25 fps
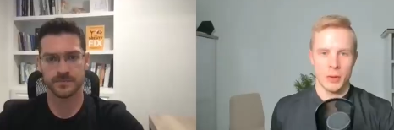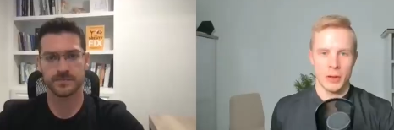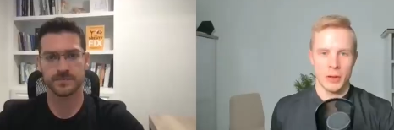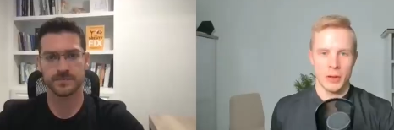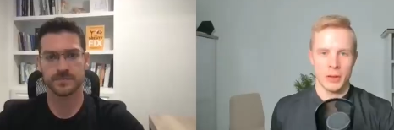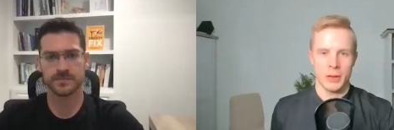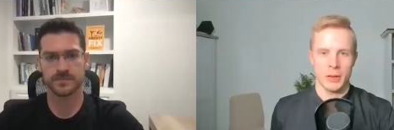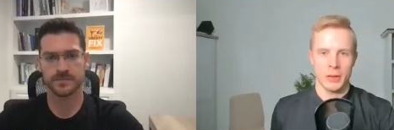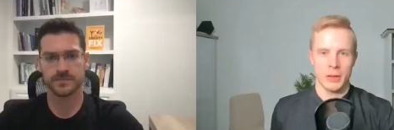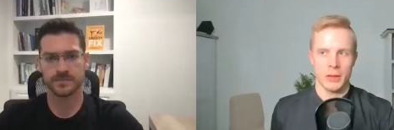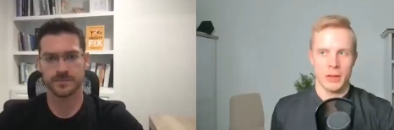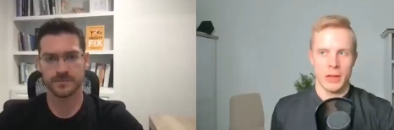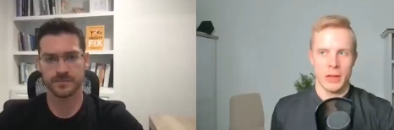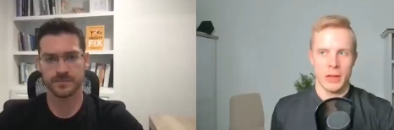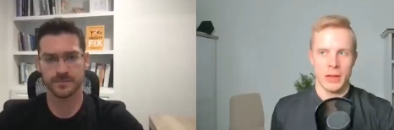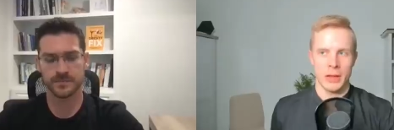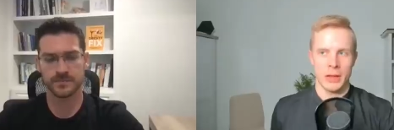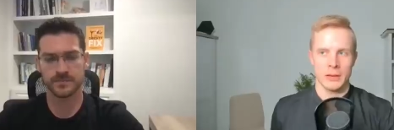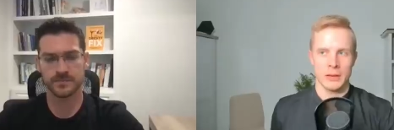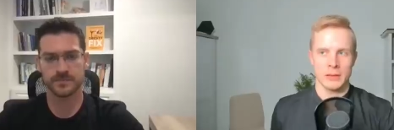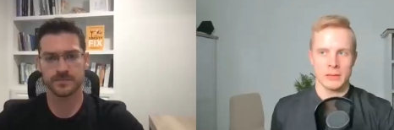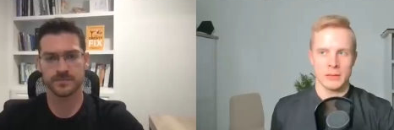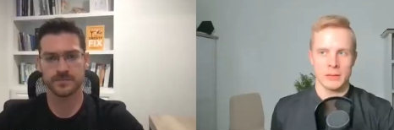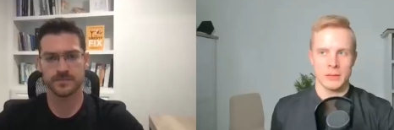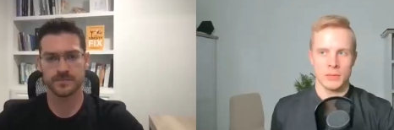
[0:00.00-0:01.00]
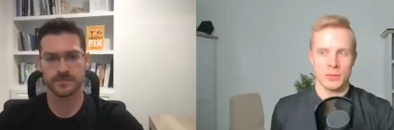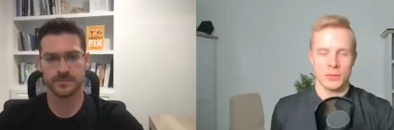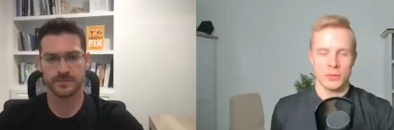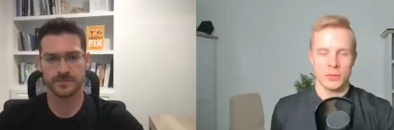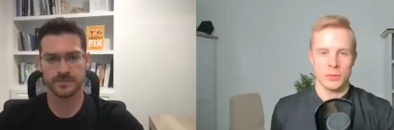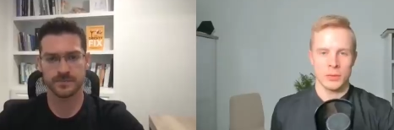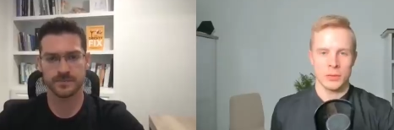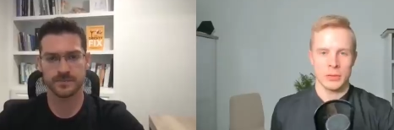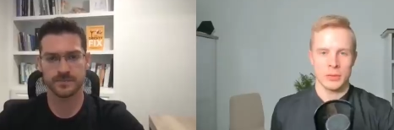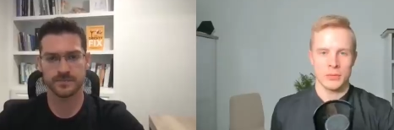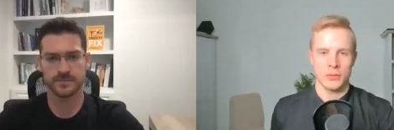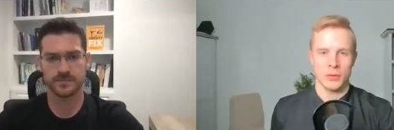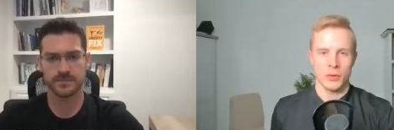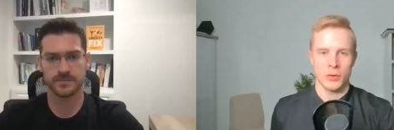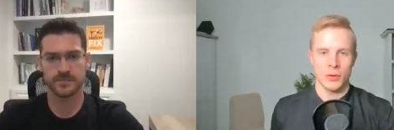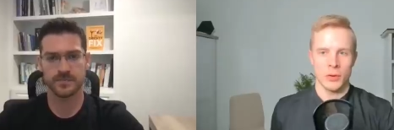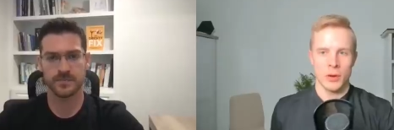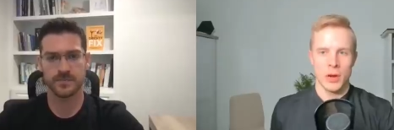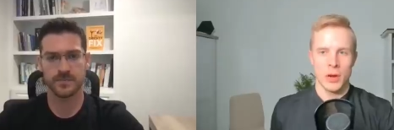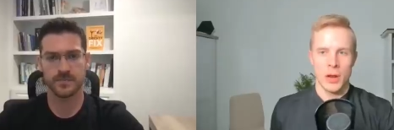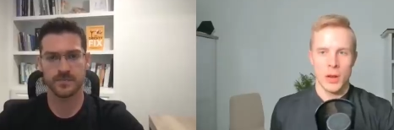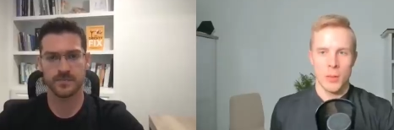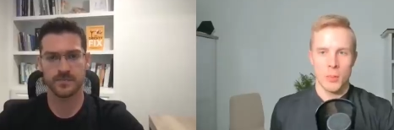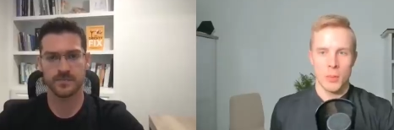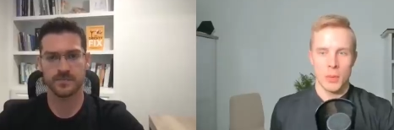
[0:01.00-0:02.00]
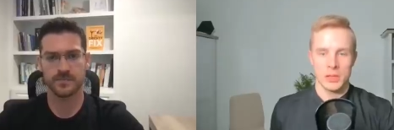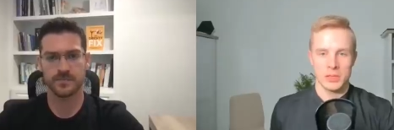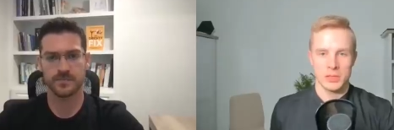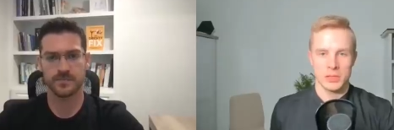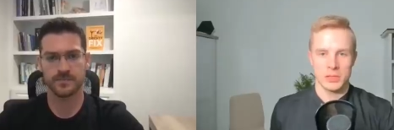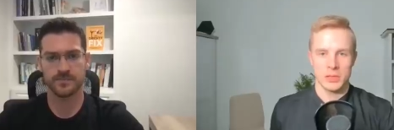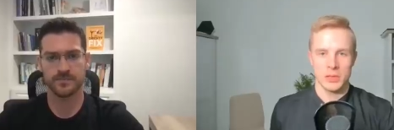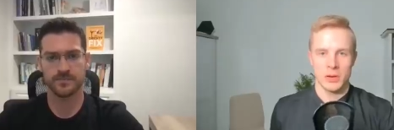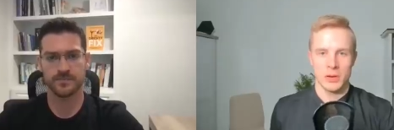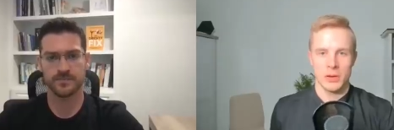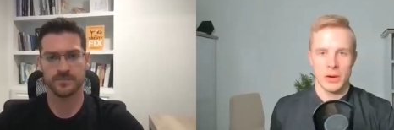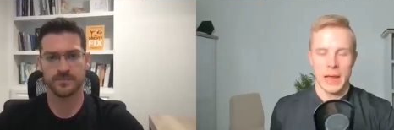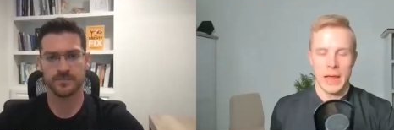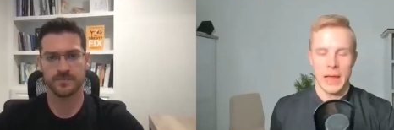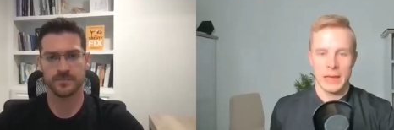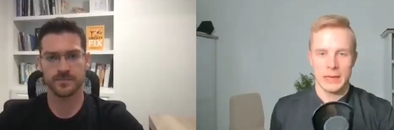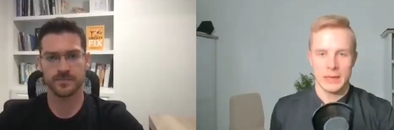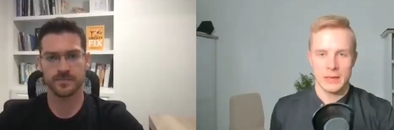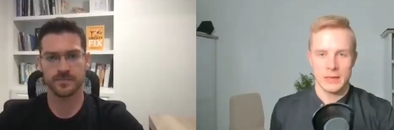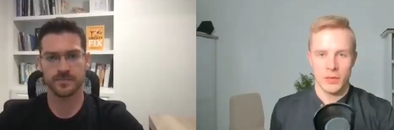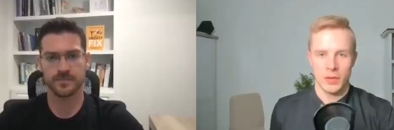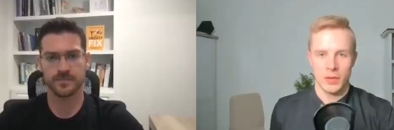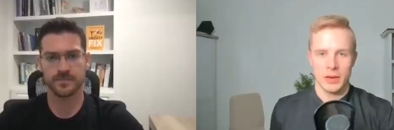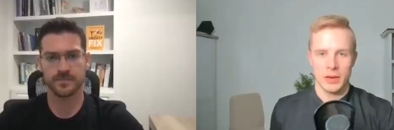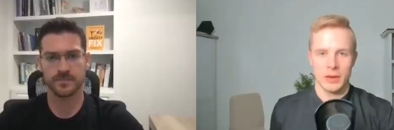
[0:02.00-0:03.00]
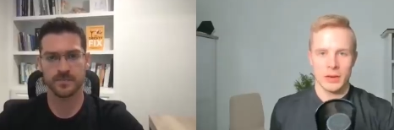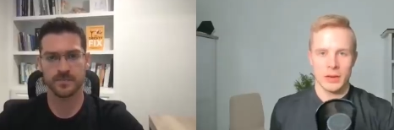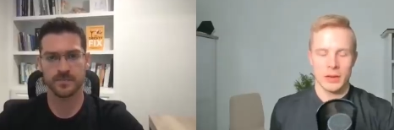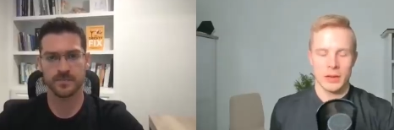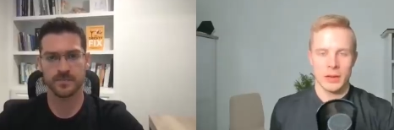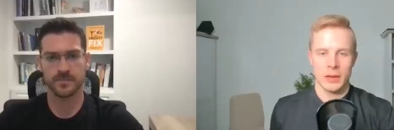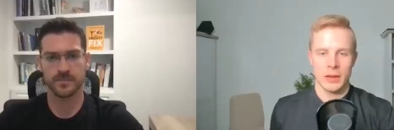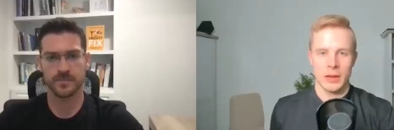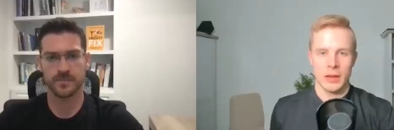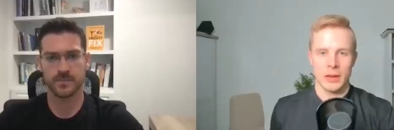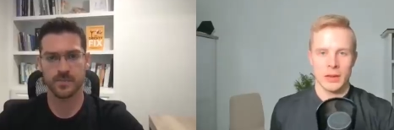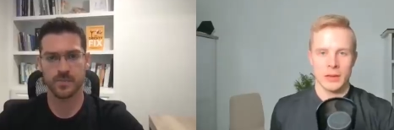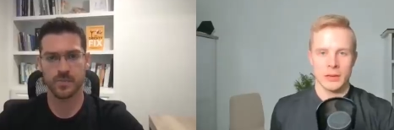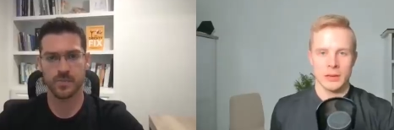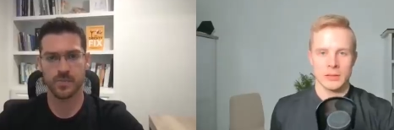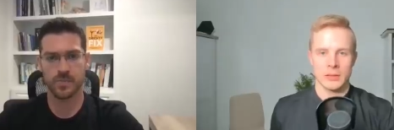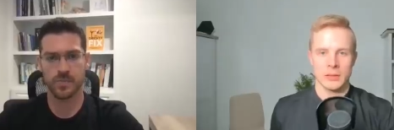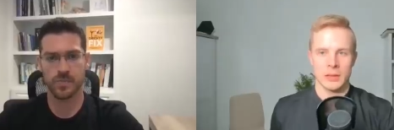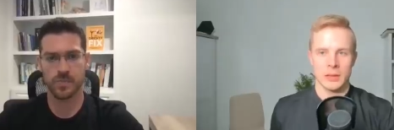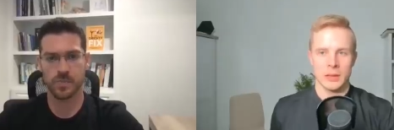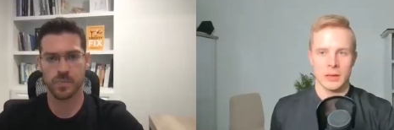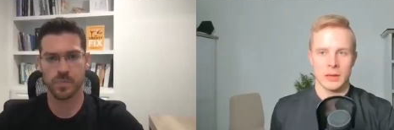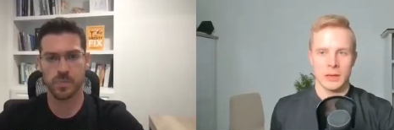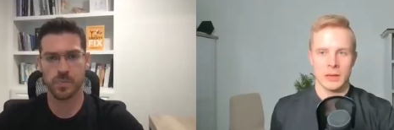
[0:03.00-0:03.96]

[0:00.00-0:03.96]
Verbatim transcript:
Speaker 1: the body. And if your if your muscles are activated and uh,